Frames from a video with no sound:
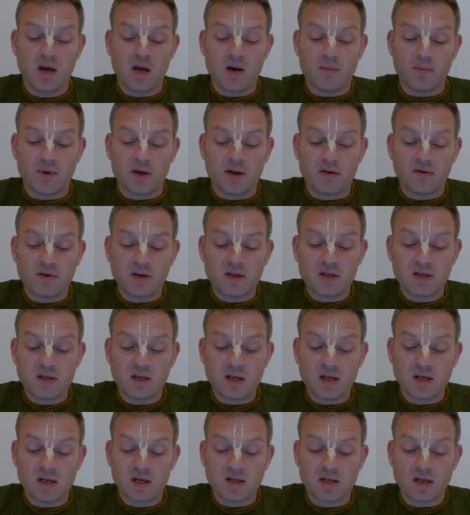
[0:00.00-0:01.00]
But if he
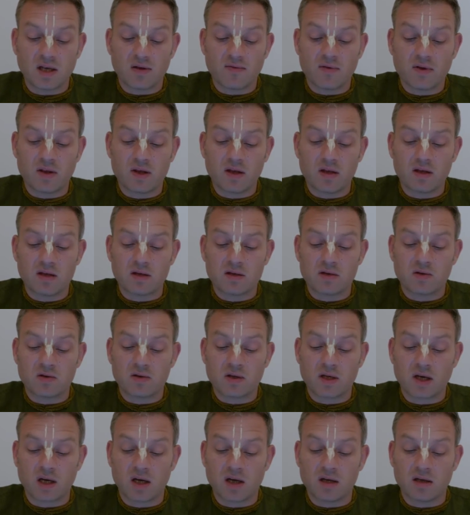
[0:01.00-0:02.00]
sees that within the
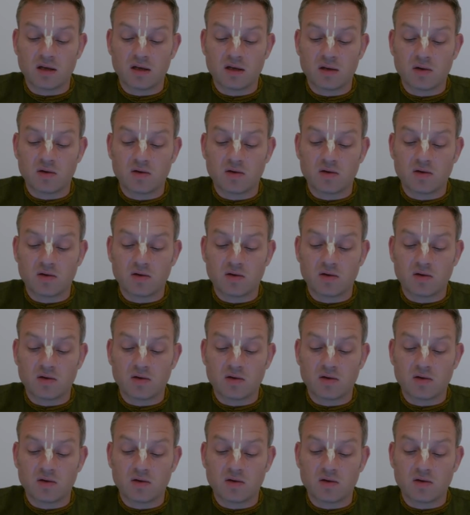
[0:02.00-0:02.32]
society the